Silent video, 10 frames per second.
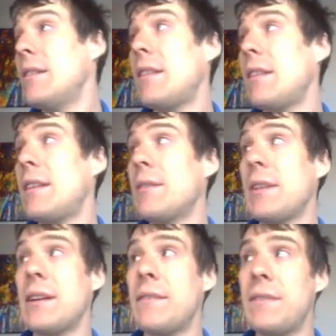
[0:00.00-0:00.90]
the
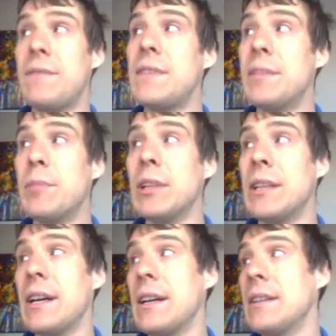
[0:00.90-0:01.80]
theory of the visible
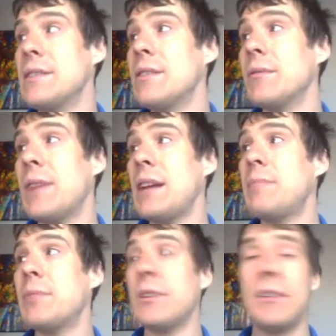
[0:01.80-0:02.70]
lines,
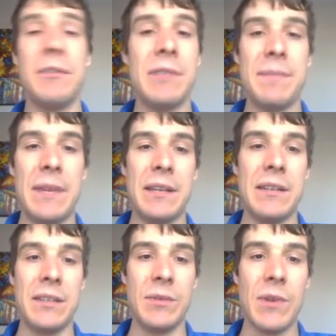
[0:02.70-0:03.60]
Rydberg, who expanded
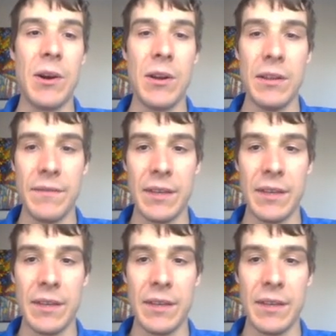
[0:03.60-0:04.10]
it to all of the